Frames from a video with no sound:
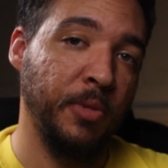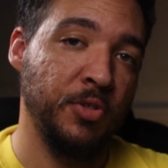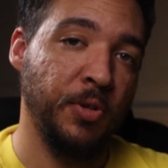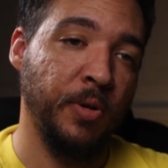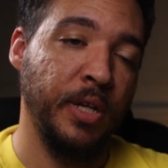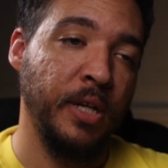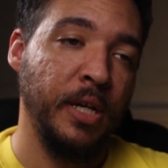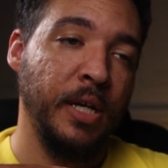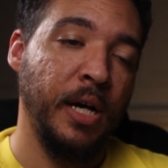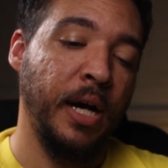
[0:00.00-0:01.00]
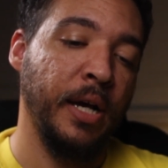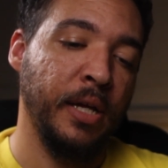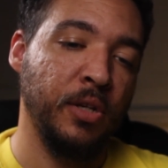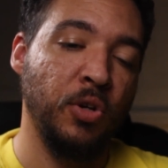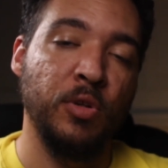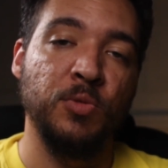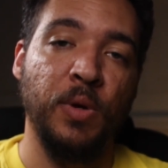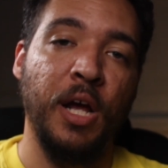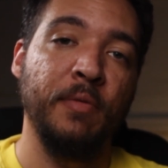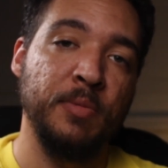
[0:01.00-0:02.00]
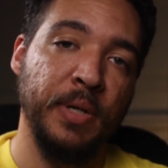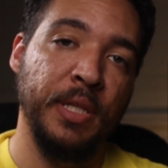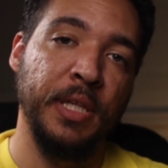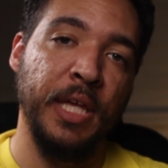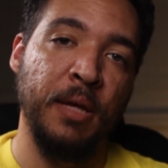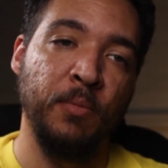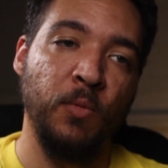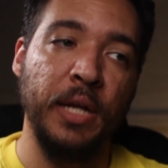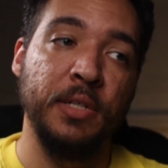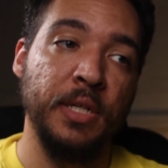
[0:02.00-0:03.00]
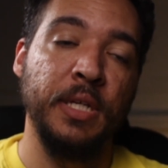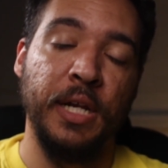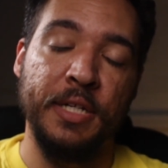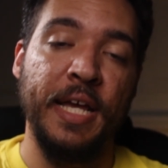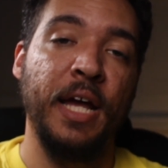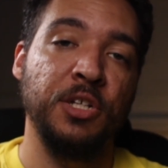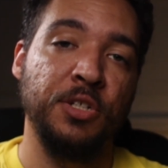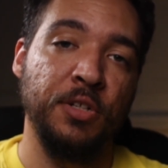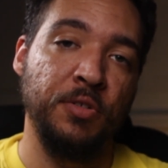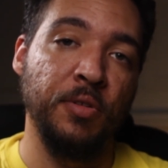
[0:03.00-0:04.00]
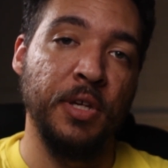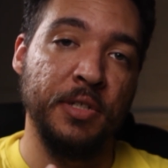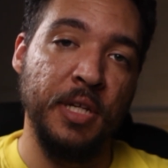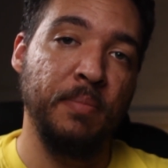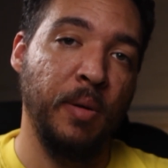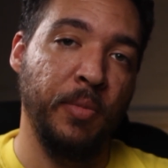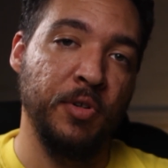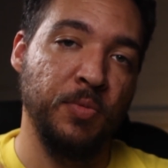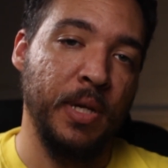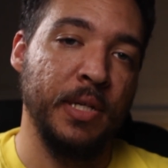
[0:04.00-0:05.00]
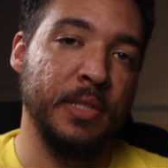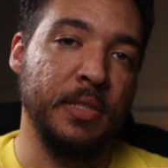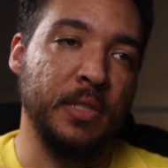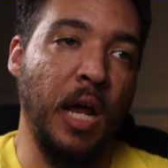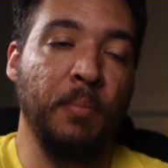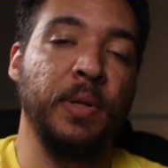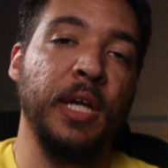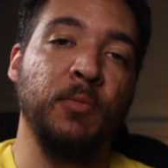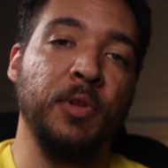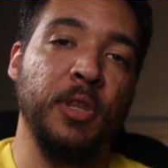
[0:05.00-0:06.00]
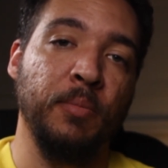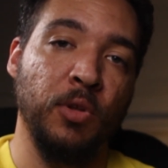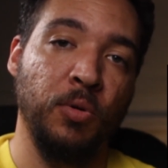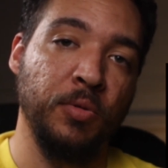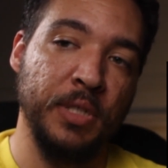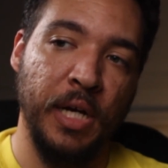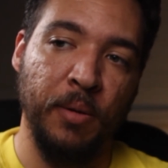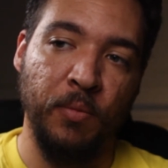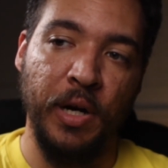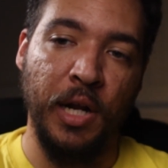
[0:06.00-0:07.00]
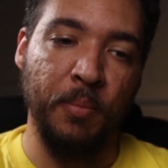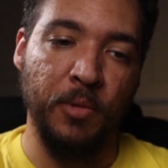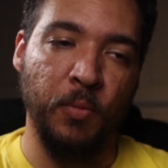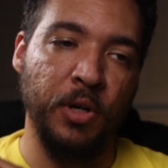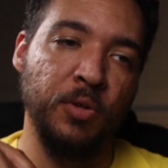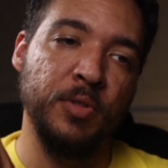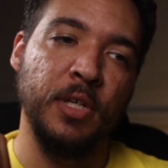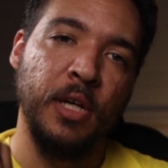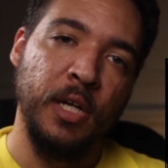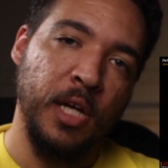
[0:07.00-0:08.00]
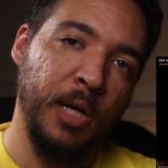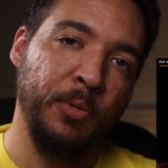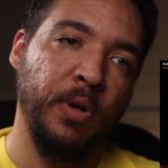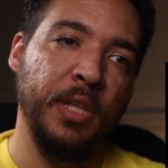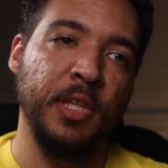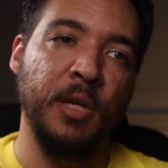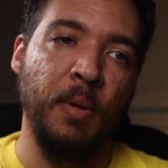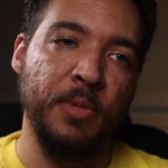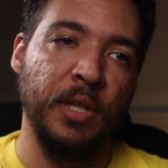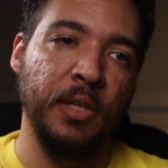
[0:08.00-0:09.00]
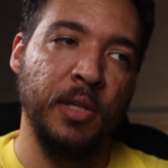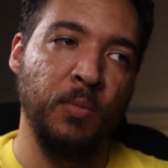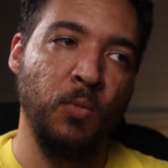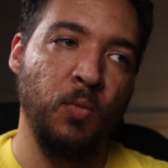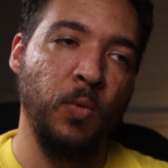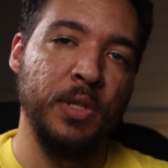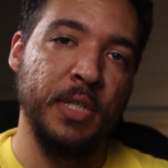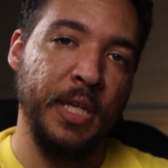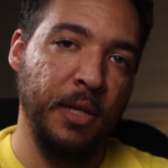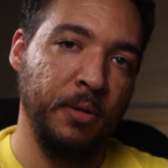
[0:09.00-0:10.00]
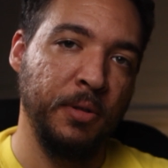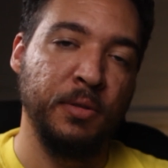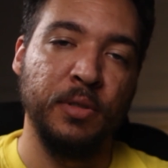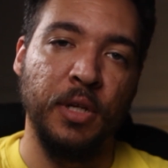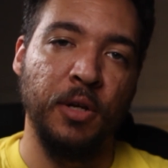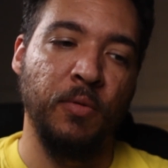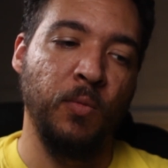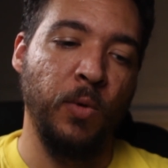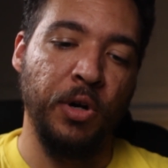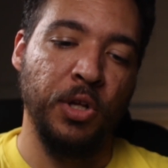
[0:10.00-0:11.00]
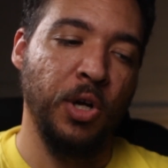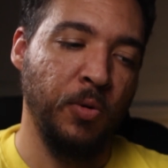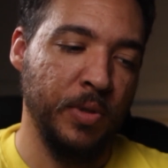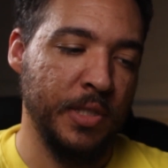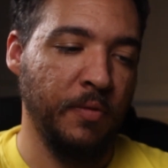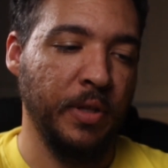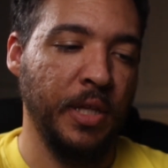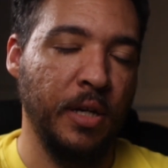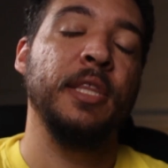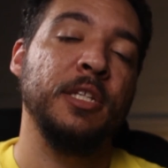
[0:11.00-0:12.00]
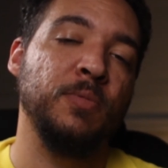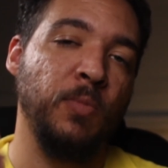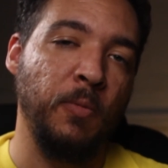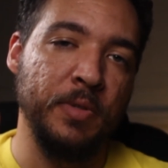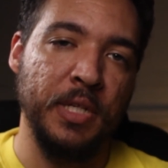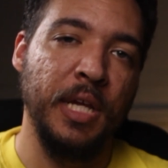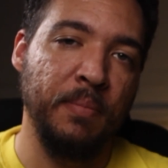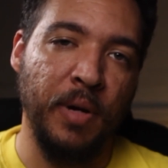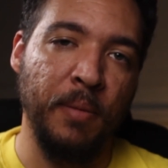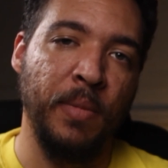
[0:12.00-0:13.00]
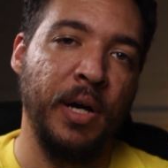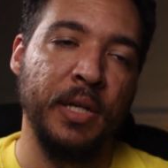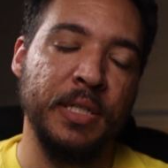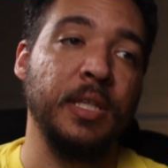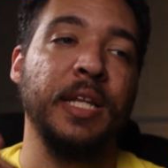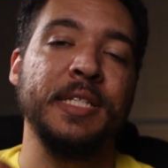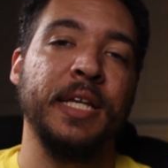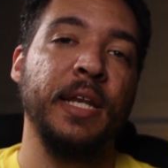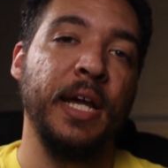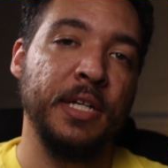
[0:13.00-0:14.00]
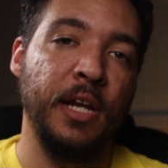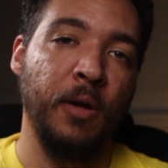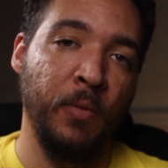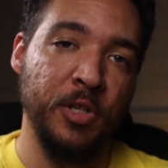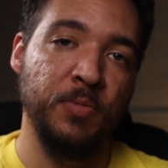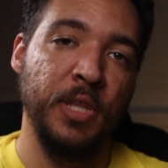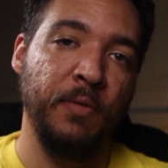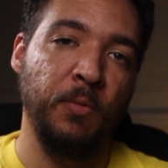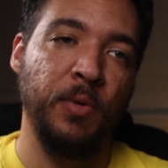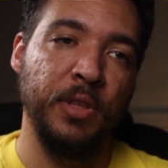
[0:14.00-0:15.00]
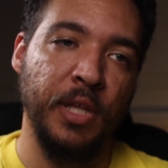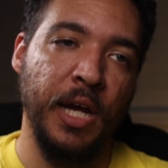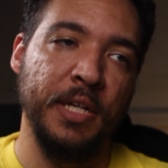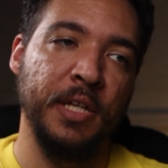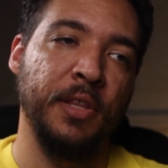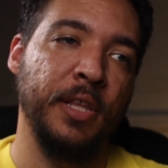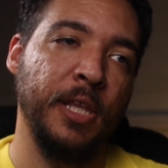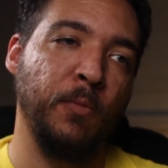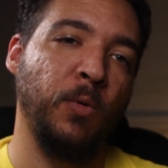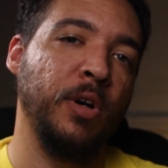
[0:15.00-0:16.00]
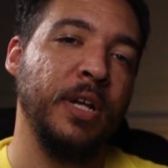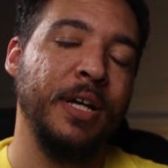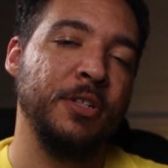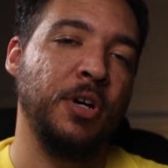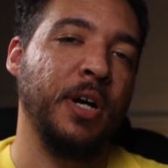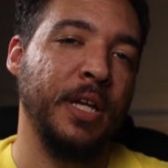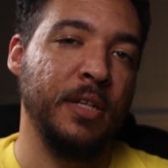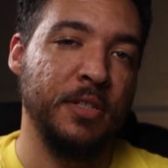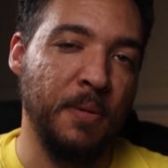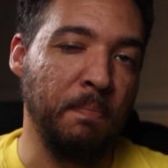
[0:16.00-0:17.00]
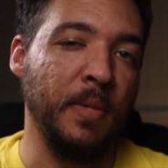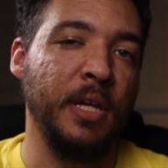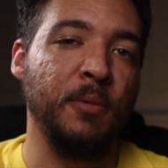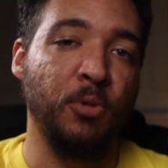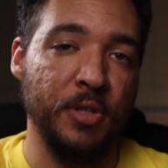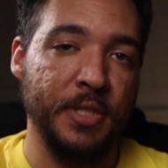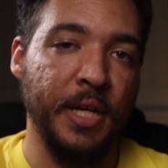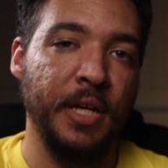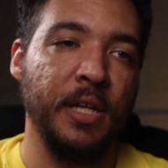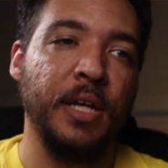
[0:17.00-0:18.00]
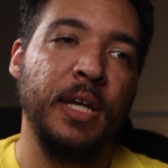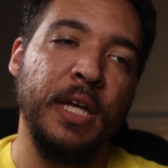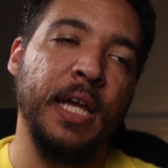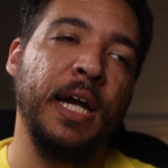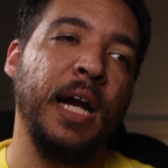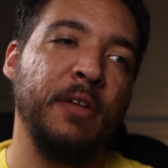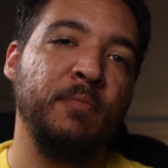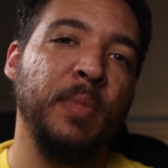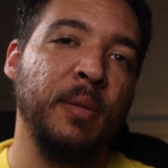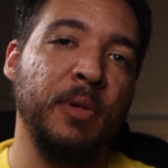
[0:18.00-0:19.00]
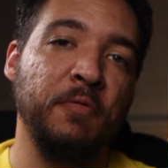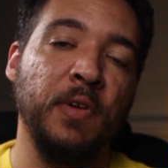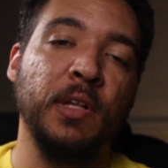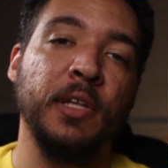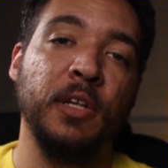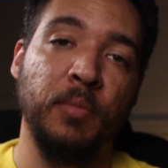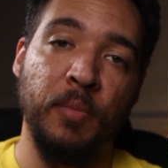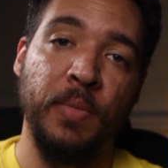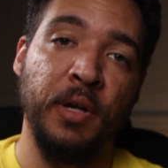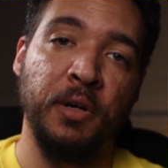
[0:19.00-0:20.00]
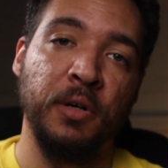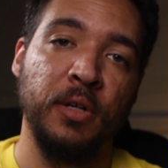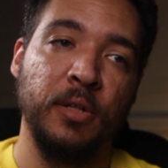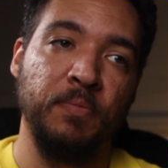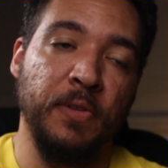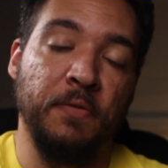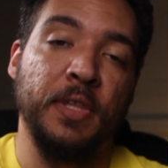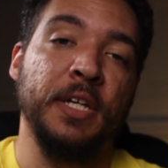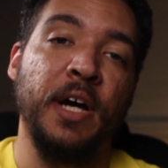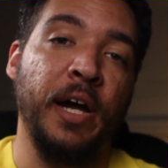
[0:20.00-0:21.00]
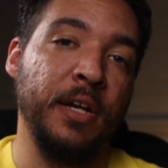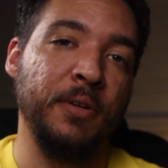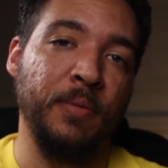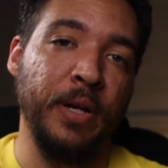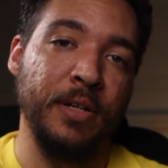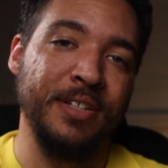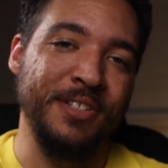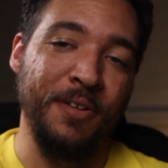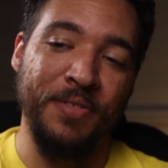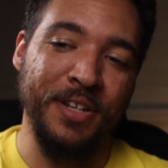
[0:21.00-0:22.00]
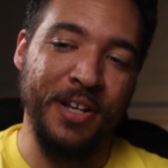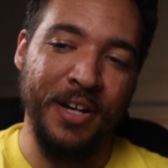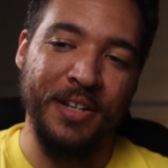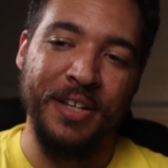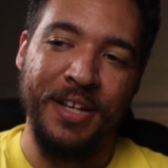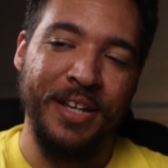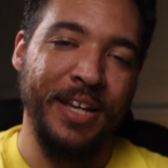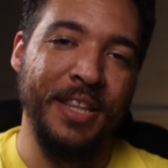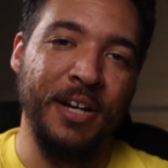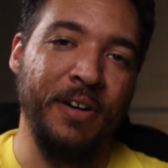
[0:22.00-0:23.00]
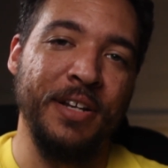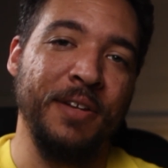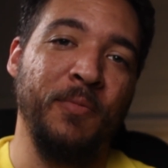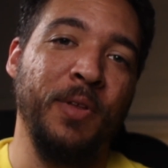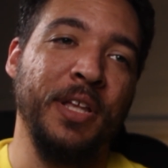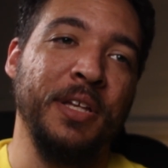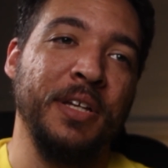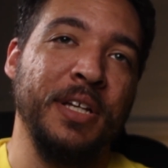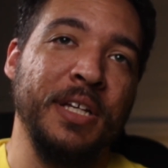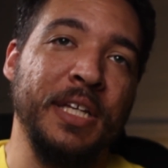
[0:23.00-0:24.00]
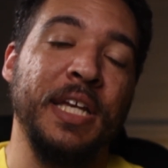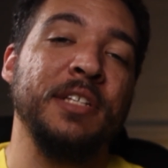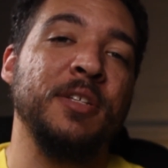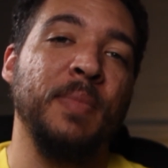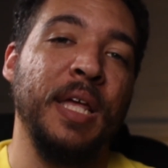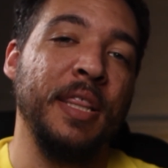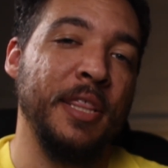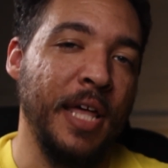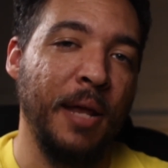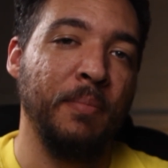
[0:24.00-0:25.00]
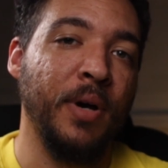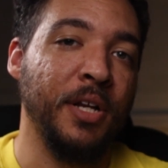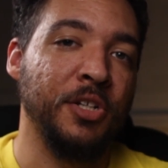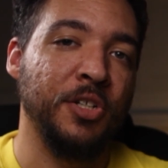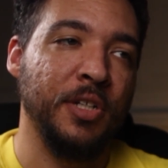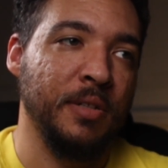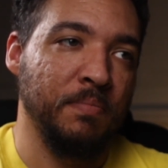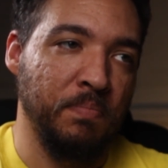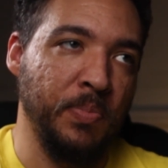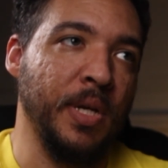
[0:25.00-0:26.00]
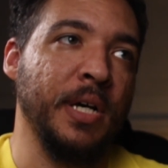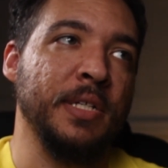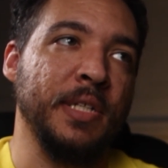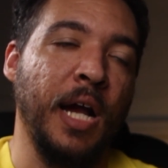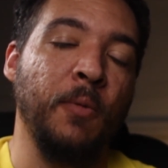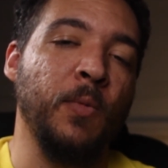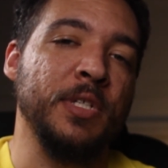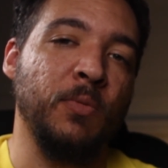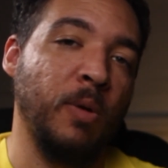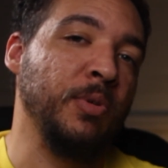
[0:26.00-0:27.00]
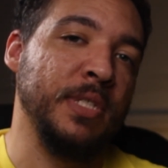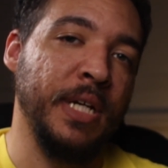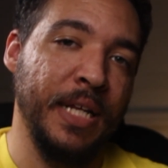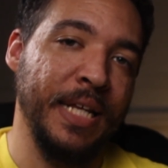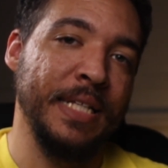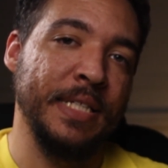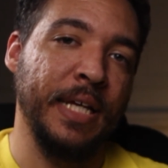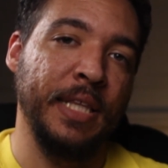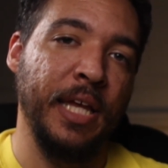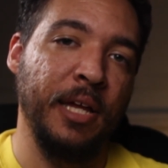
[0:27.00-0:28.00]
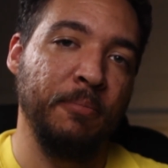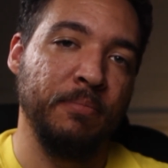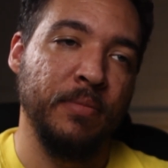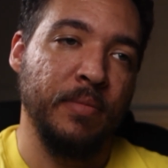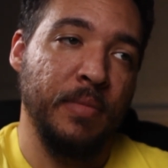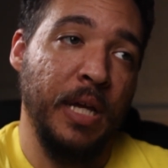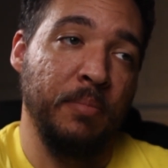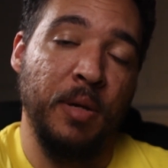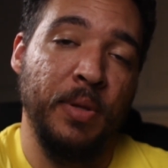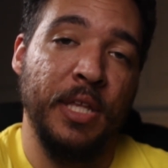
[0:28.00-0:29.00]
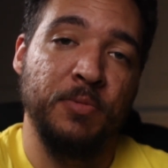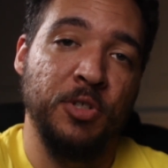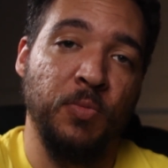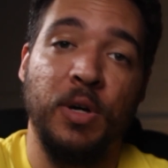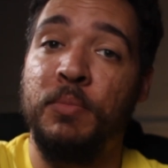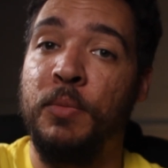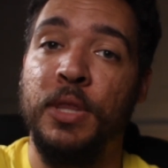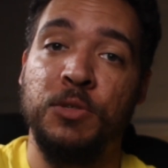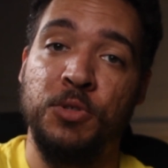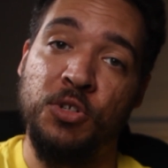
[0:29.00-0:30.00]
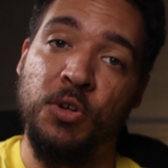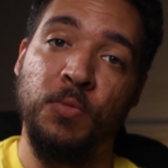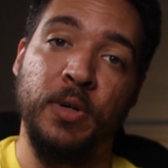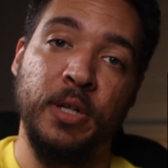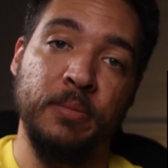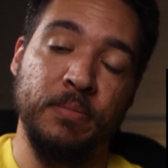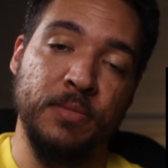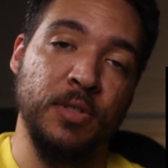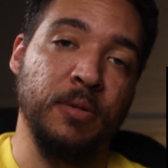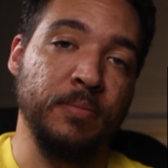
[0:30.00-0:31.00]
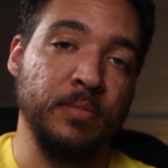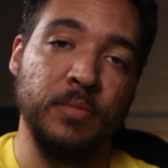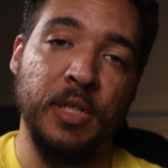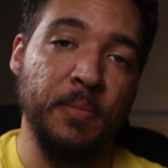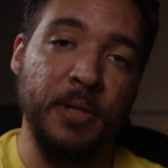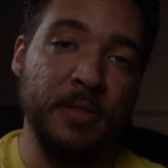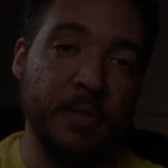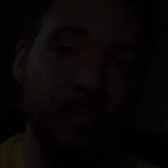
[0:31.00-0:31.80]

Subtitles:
the story. I noticed when I was playing the game, I did get attached to the team members because I'm playing with them the whole time, right? I'm the one who's upgrading them. I'm telling them when to heal, and where to go and stuff like that. And that's what was in my mind. The less connected I was with everyone, the idea that they weren't talking to me per se, it kind of made me feel a little bit better if they died, right? So if they died in there, it didn't really get to me that much because I wasn't represented inside the game. And maybe that's what you want, maybe that's what you don't want. So it depends.